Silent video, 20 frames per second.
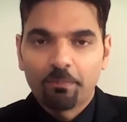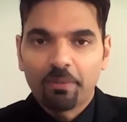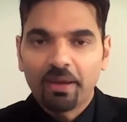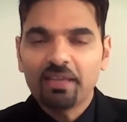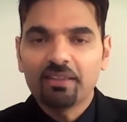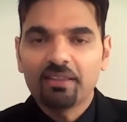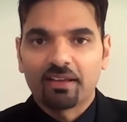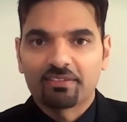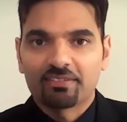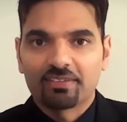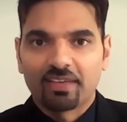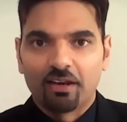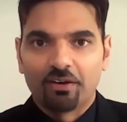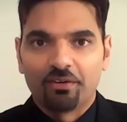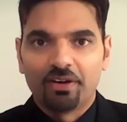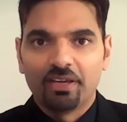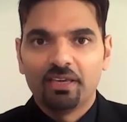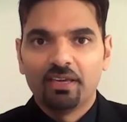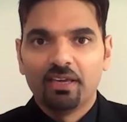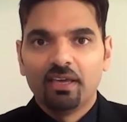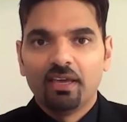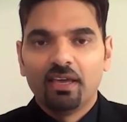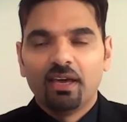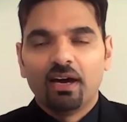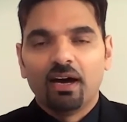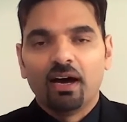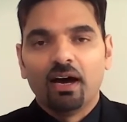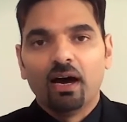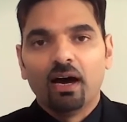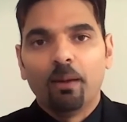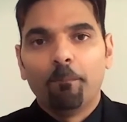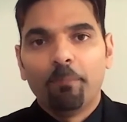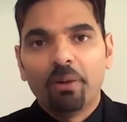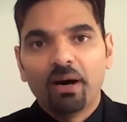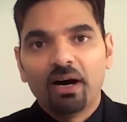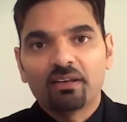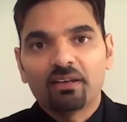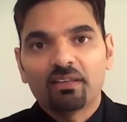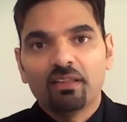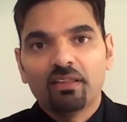pay that salary,
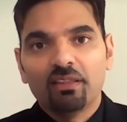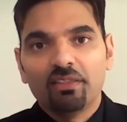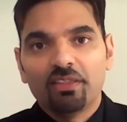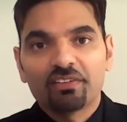but the